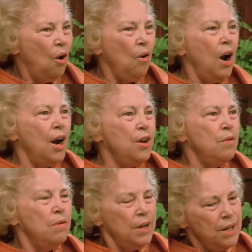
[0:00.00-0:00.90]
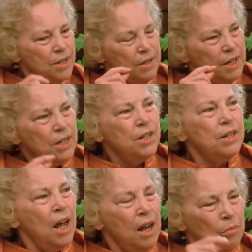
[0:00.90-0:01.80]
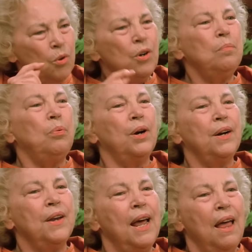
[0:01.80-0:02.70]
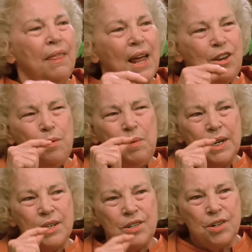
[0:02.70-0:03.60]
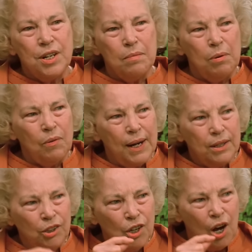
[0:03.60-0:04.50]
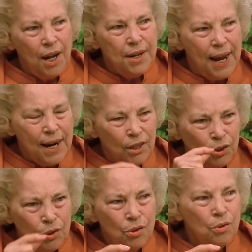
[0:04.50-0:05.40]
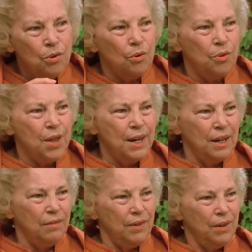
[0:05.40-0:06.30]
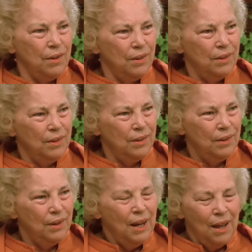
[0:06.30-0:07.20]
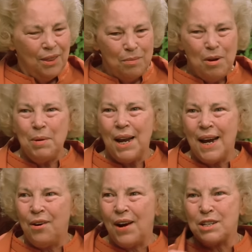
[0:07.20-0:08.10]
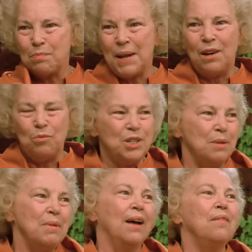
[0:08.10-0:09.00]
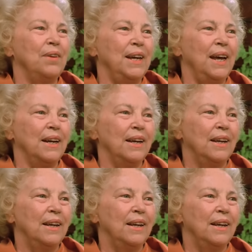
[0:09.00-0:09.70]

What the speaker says: Or is it not more important that you be concerned about what God and Guru think of you? The moment I grasped that wisdom, forget it.